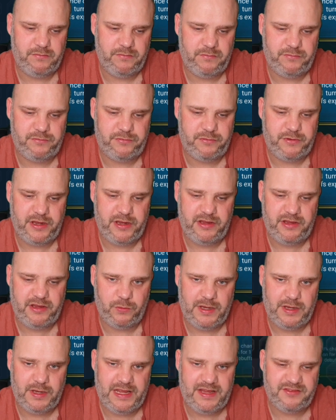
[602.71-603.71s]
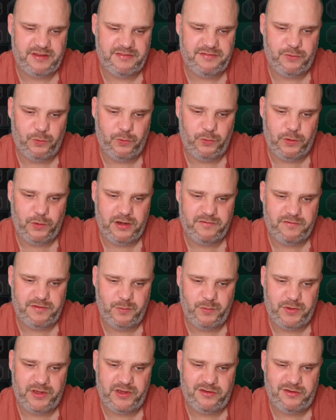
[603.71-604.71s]
Freeze, all that stuff falling off him,
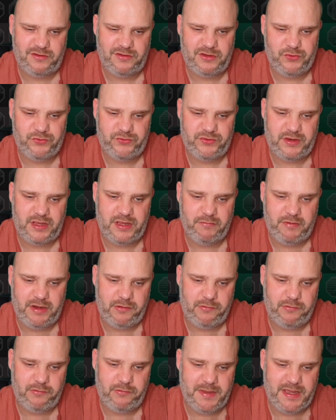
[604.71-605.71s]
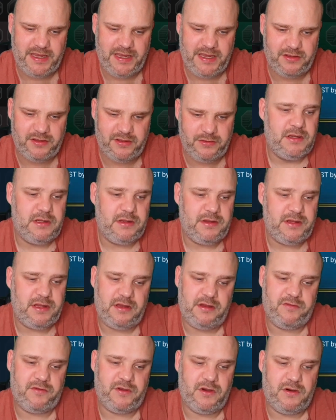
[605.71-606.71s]
which using the arena he may do. Then
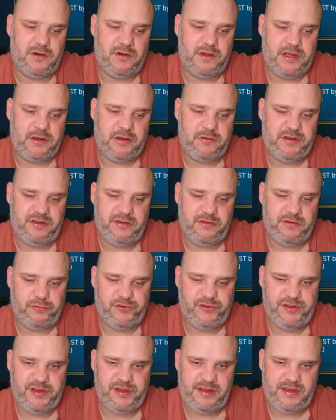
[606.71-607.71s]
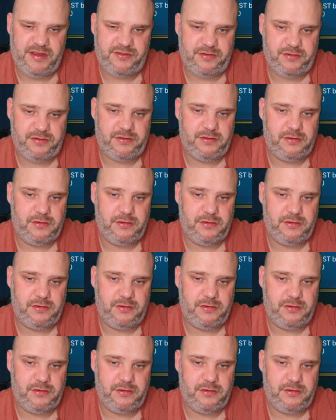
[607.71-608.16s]
you've got increases resist,